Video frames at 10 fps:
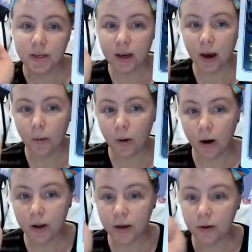Hi,
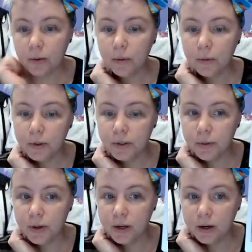Missy. How are
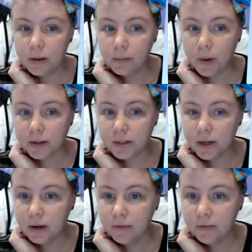you? We're doing an
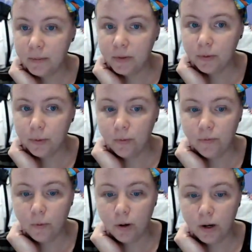unboxing and a flip
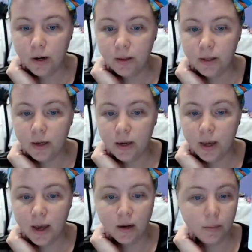through for
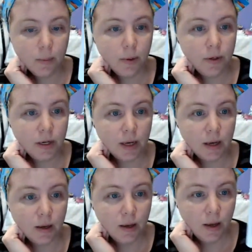the Anima
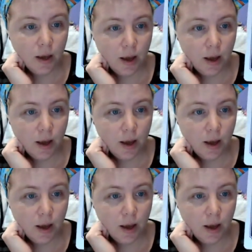Mundi.